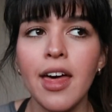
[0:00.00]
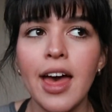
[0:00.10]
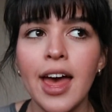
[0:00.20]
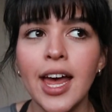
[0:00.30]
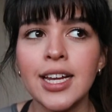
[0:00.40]

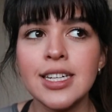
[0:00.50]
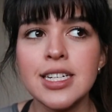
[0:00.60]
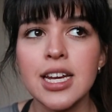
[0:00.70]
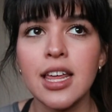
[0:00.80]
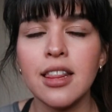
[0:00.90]

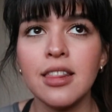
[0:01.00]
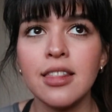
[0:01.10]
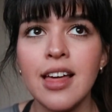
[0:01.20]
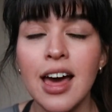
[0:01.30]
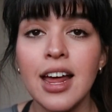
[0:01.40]
and
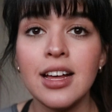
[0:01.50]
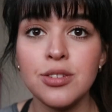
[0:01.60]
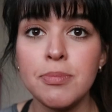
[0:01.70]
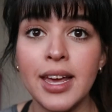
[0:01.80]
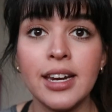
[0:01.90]
that
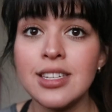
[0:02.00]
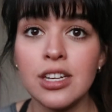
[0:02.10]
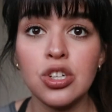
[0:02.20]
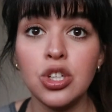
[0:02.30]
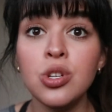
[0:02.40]
has made
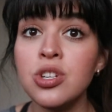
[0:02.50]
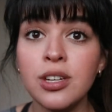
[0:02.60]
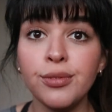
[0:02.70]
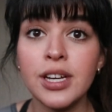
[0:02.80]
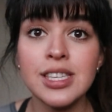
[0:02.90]
such a huge
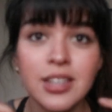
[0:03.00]
difference.